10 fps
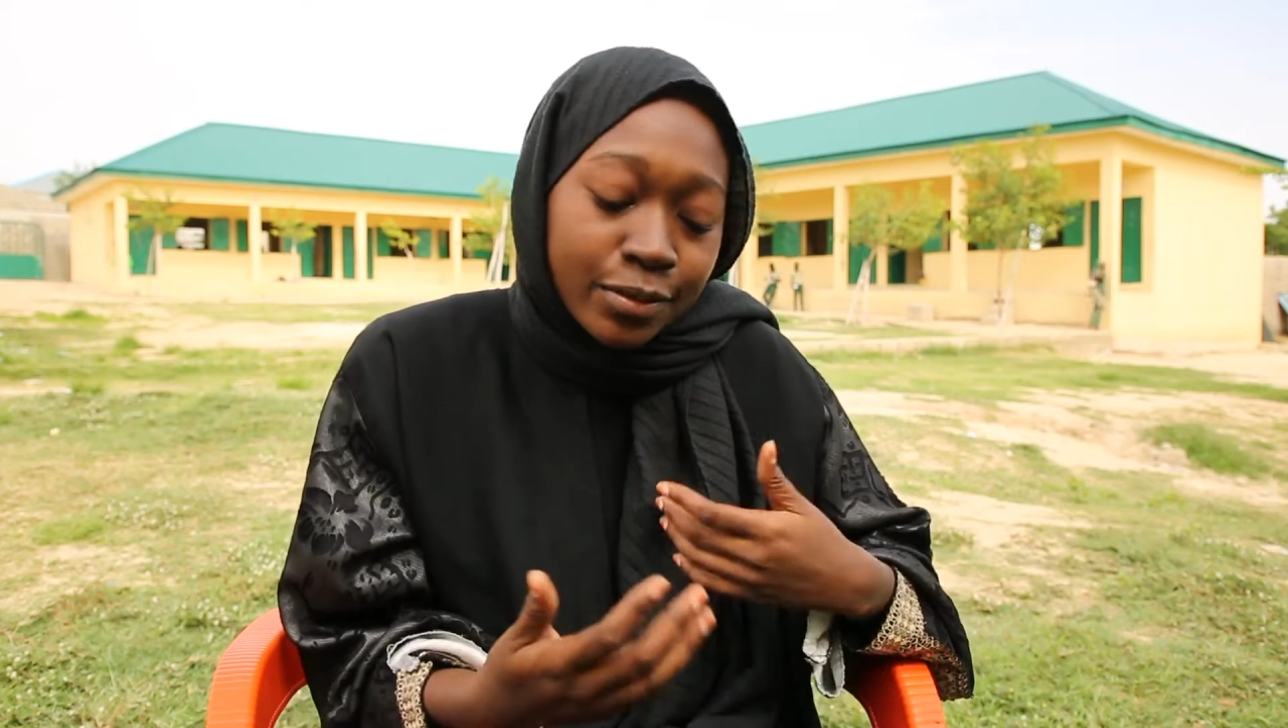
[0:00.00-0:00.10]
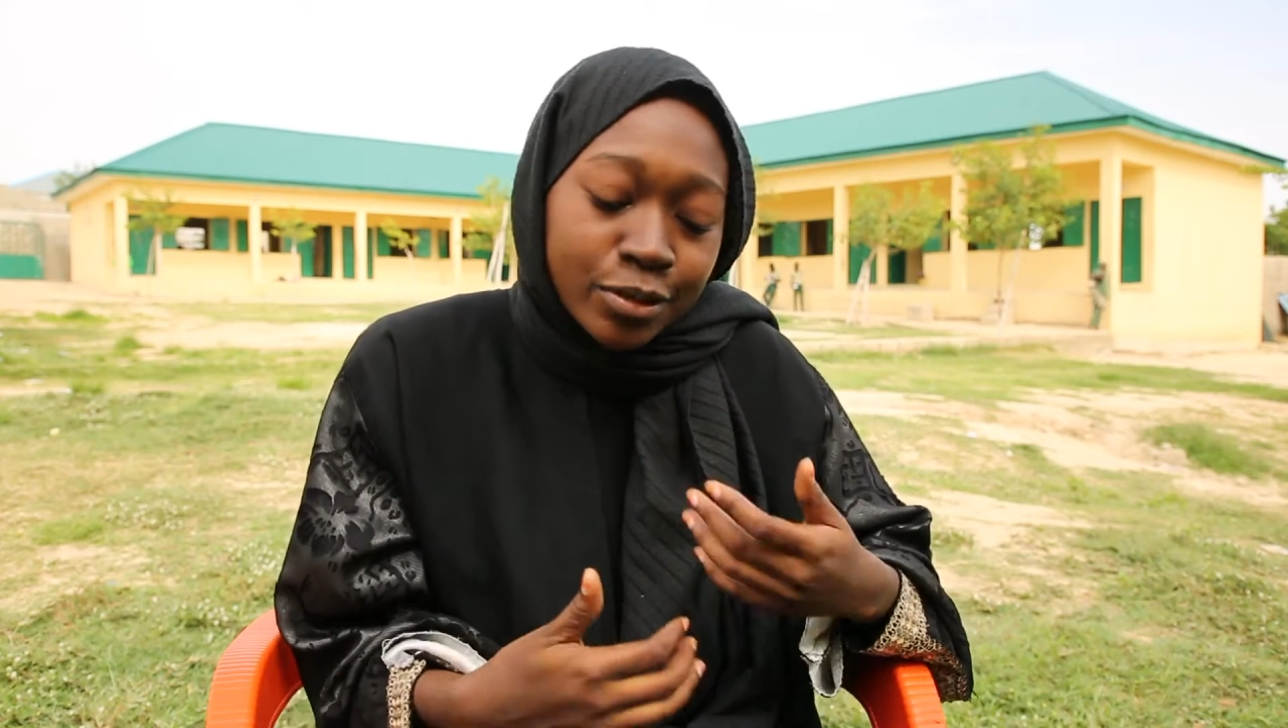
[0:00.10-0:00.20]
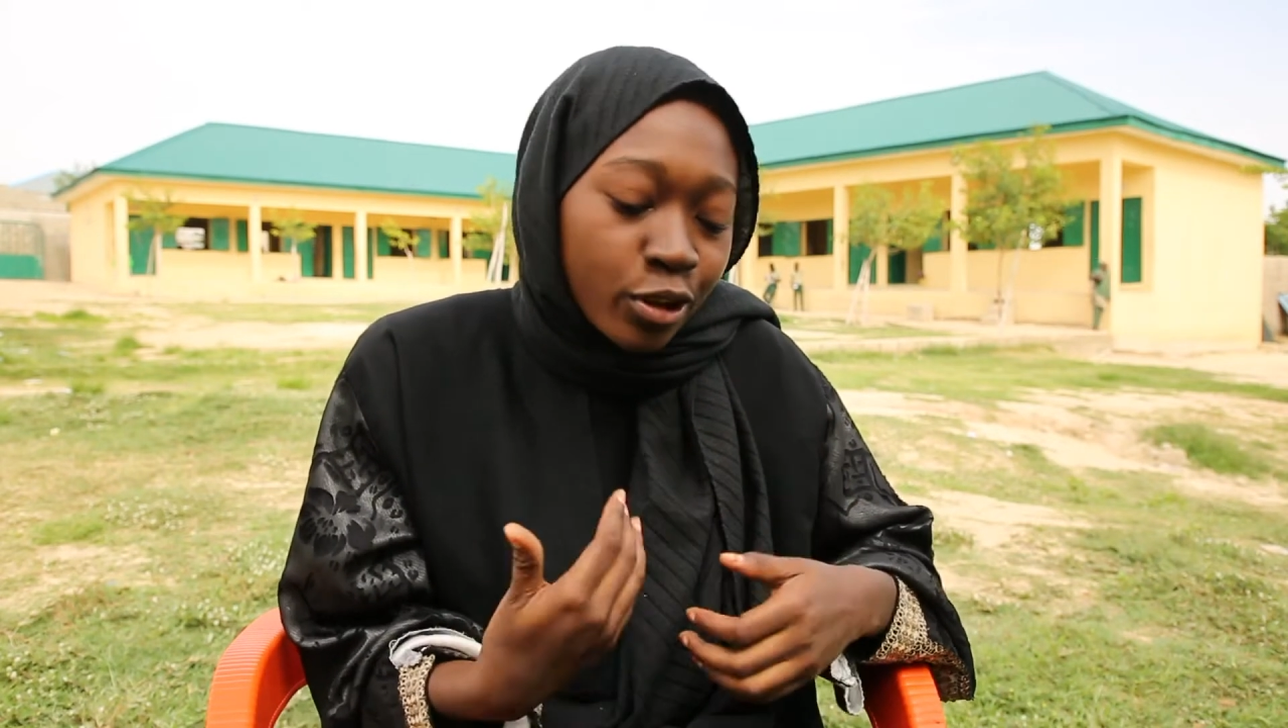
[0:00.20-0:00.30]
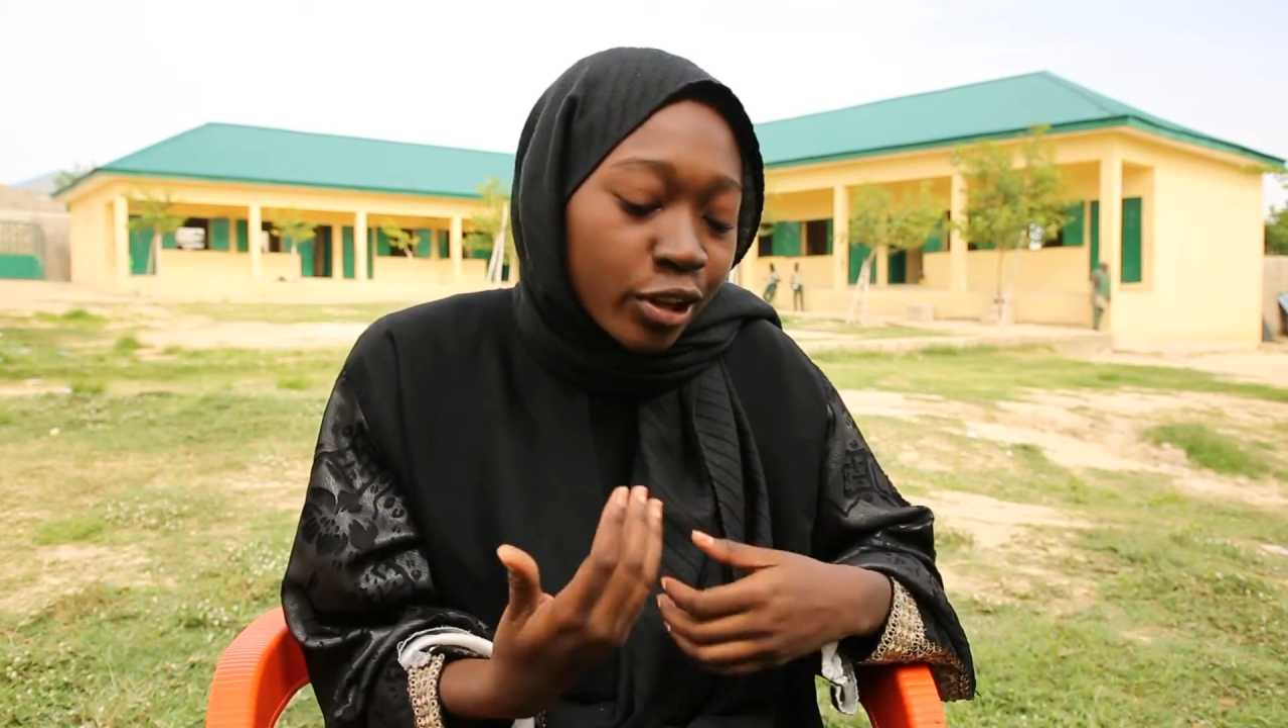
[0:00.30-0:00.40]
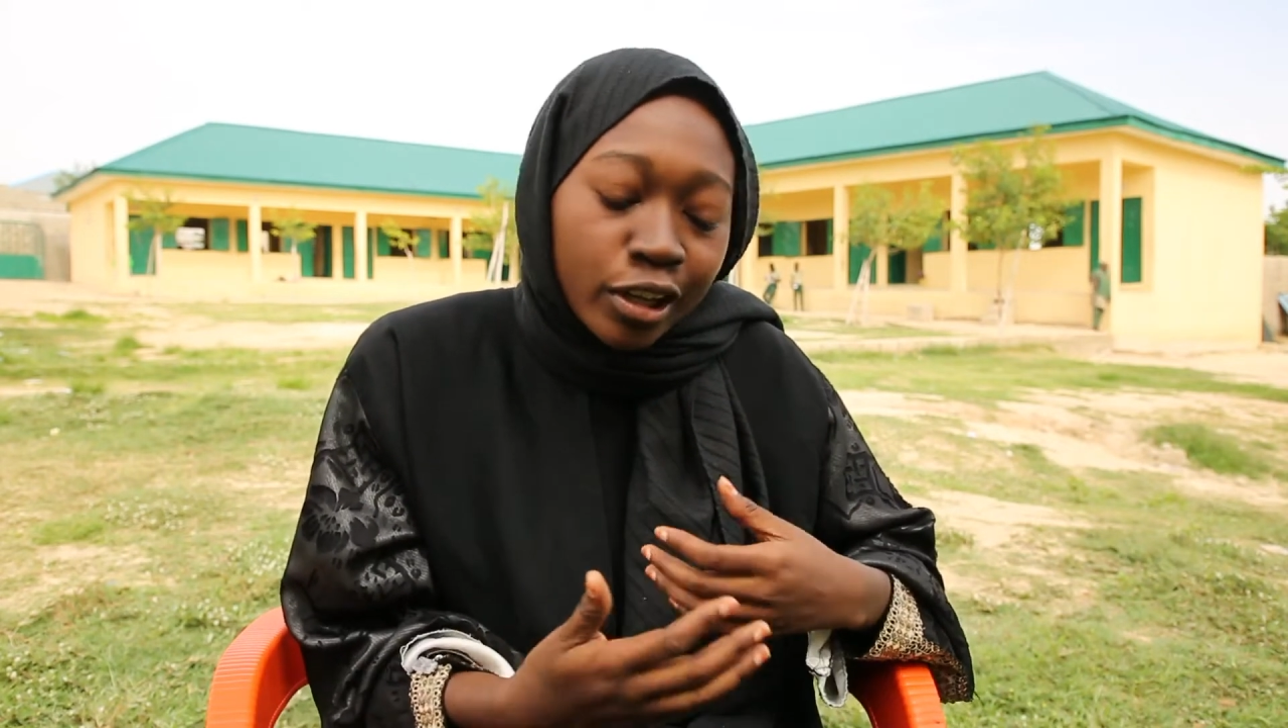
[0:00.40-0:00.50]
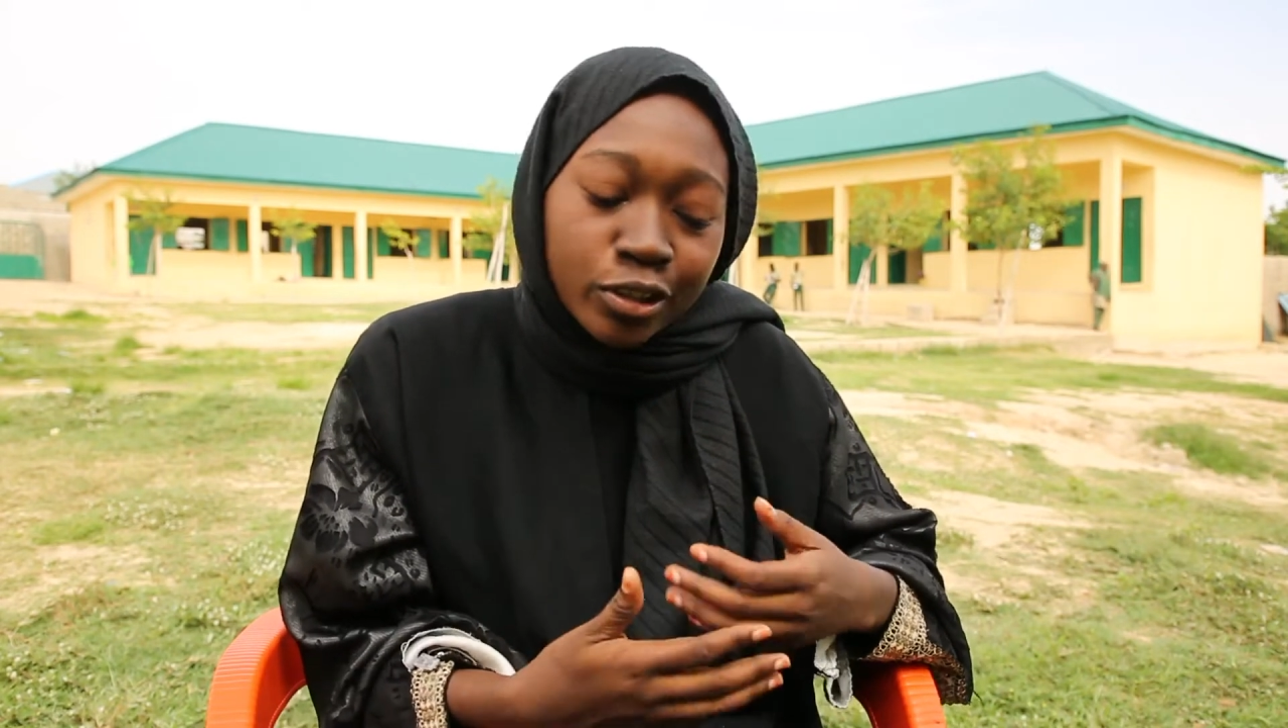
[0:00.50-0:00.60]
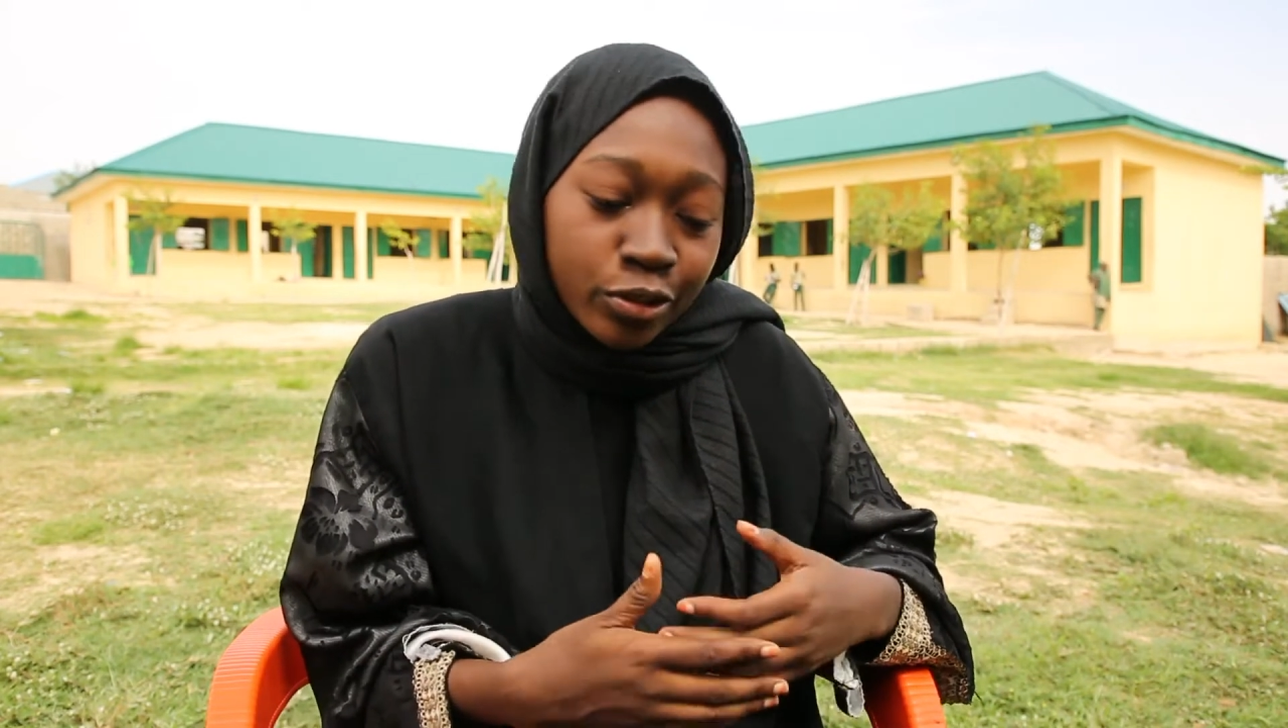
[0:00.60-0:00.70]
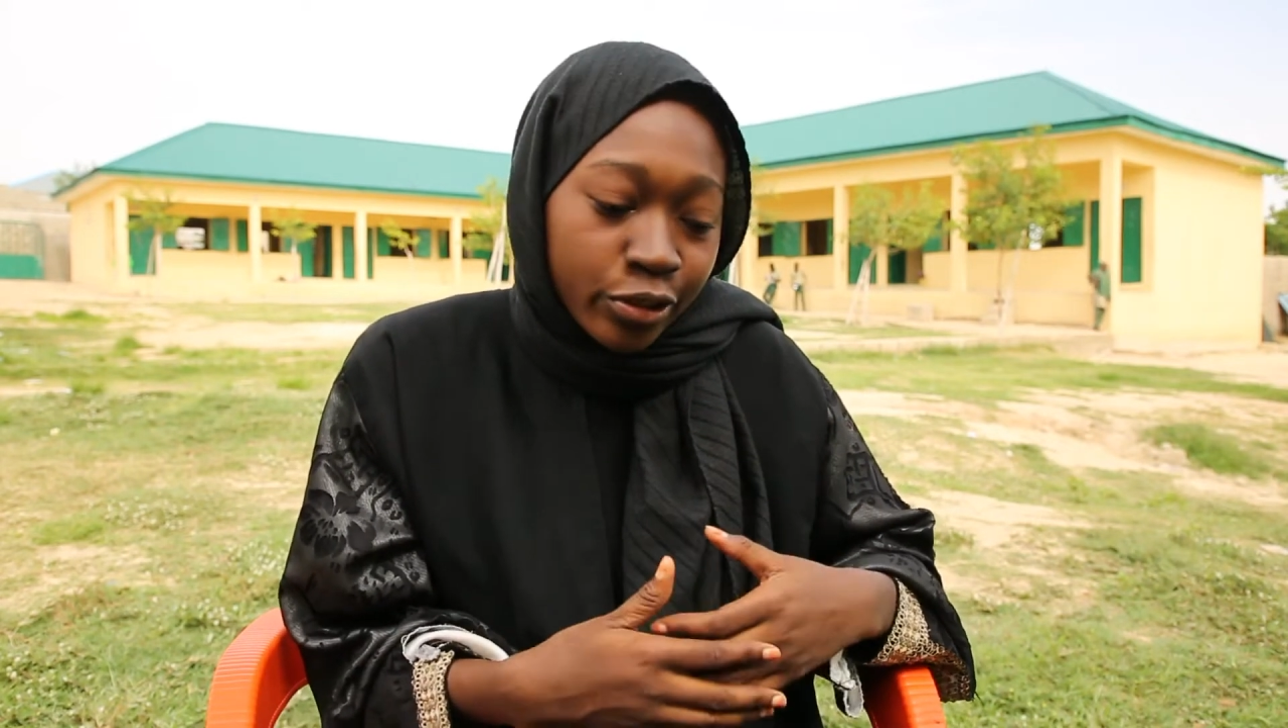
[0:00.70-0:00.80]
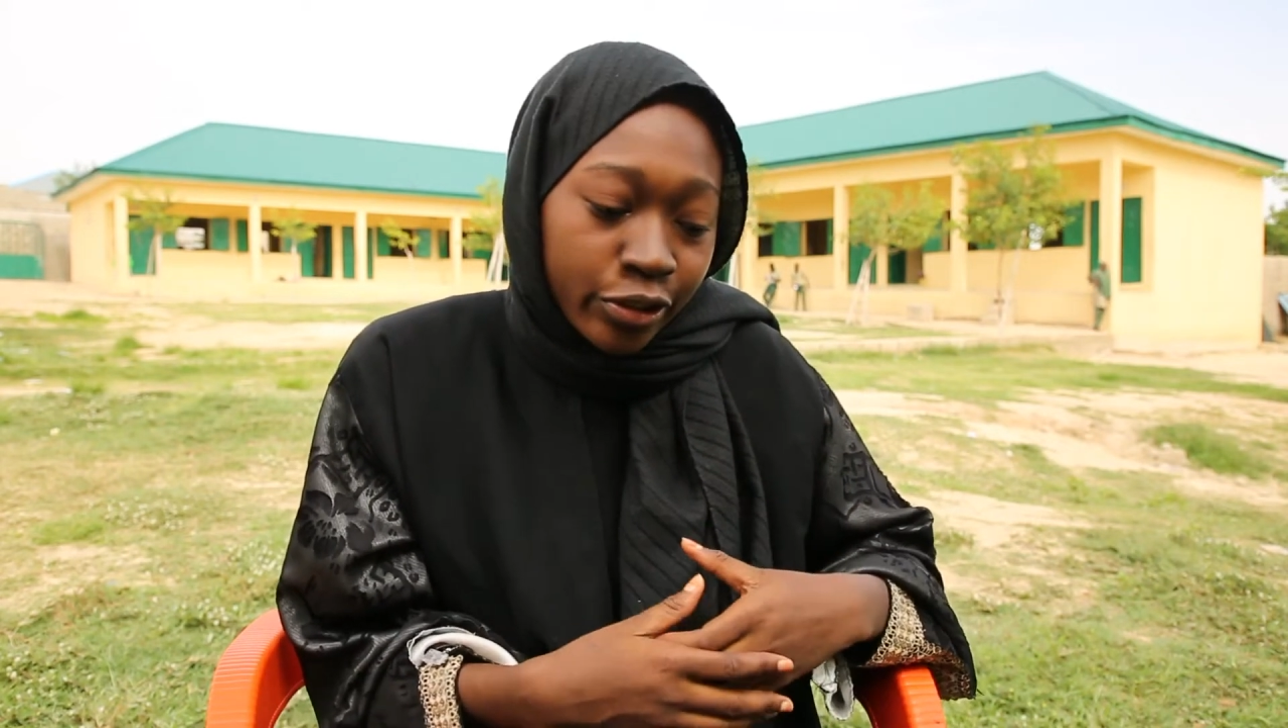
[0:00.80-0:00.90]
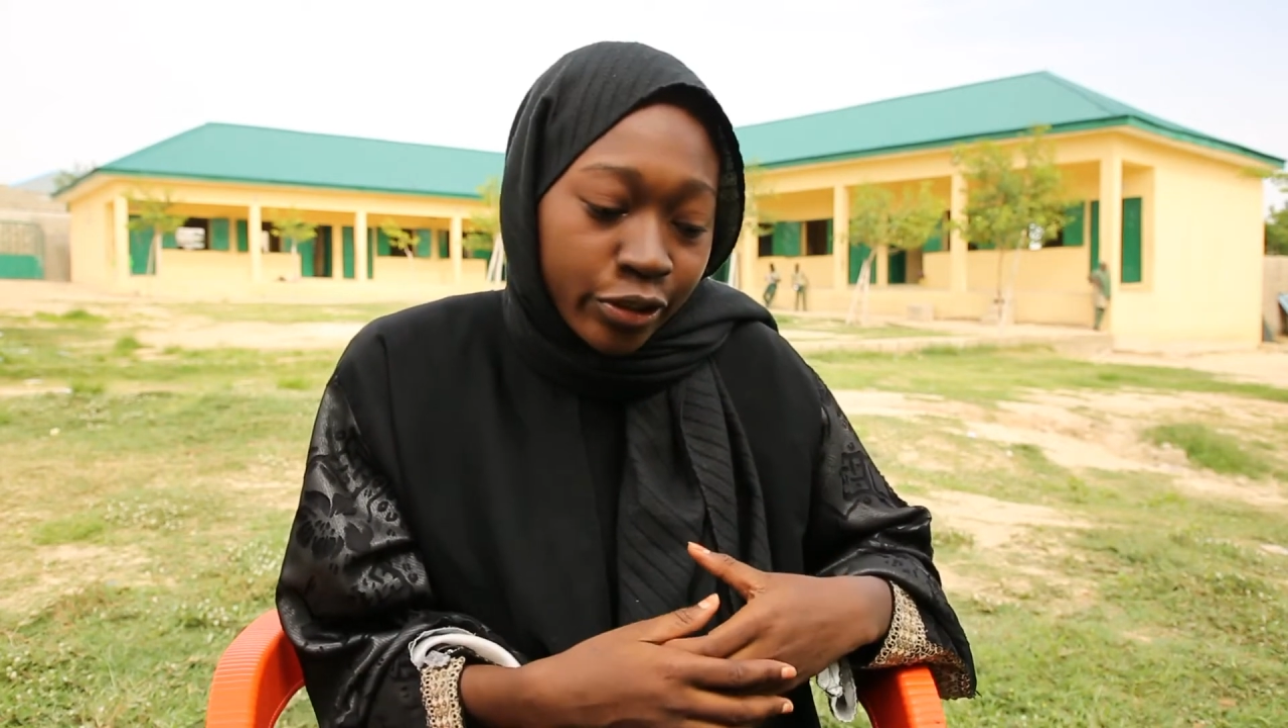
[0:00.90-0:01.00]
was talking to
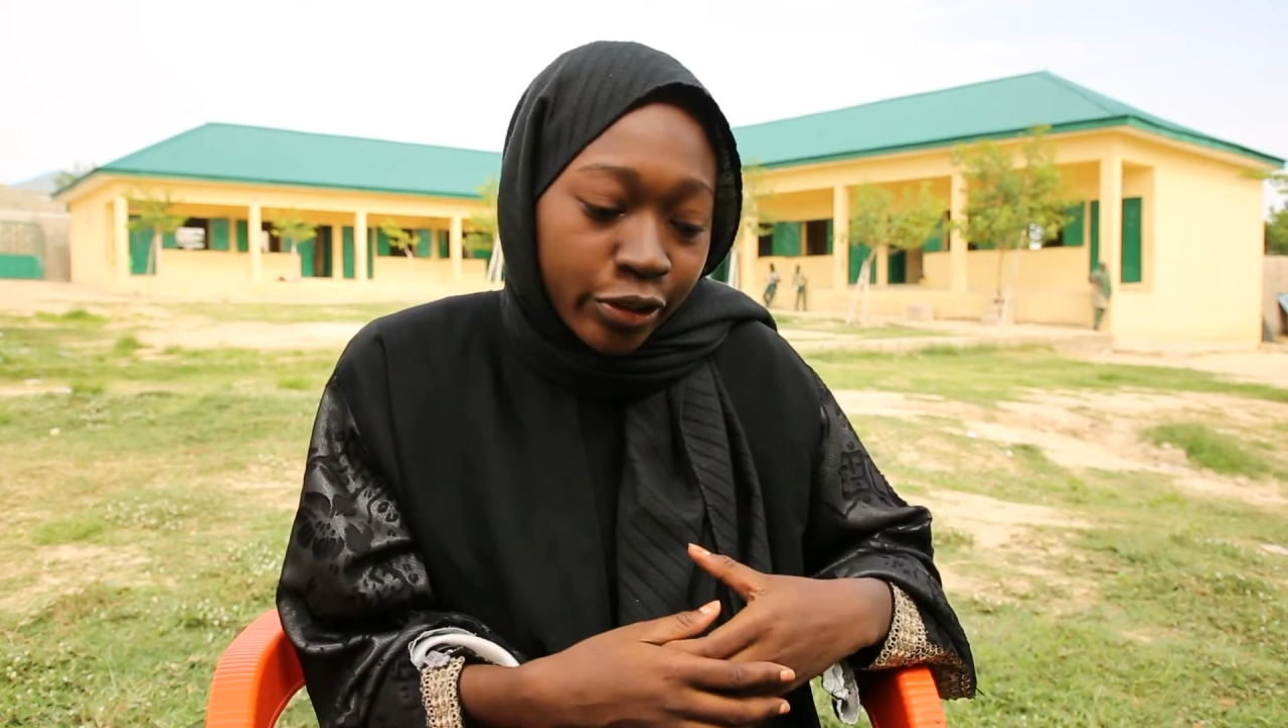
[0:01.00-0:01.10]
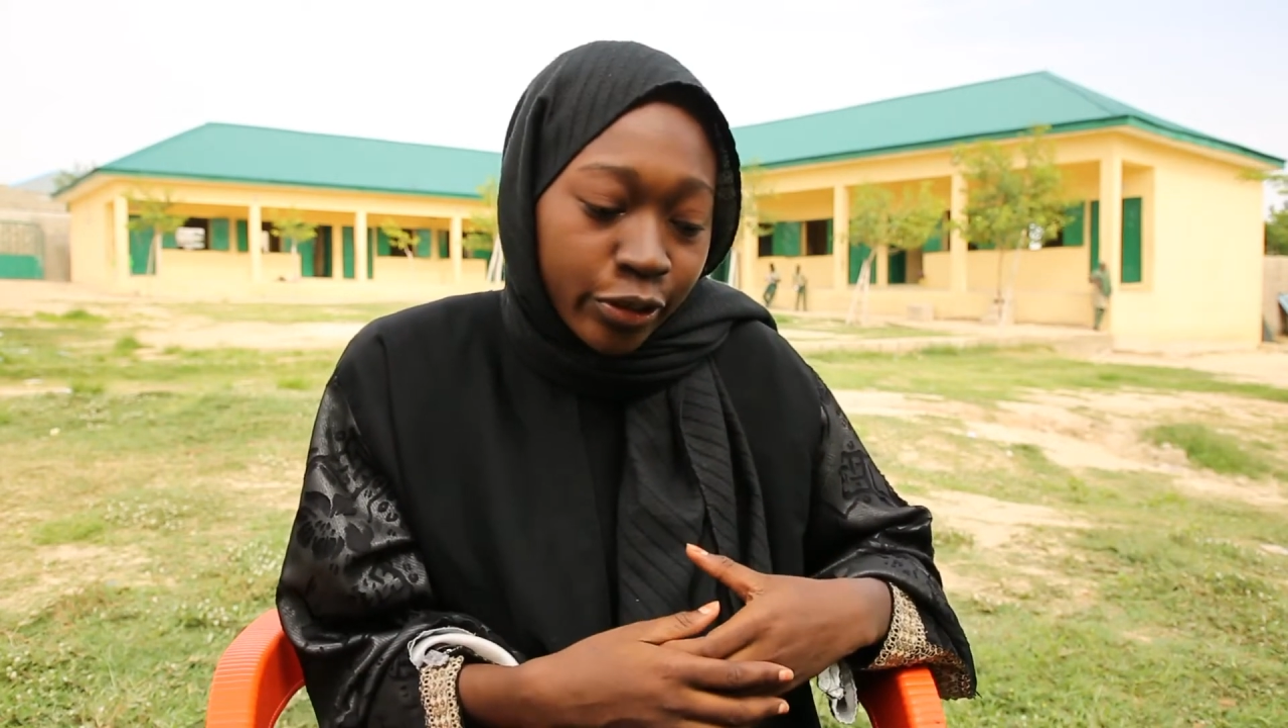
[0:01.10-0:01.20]
her,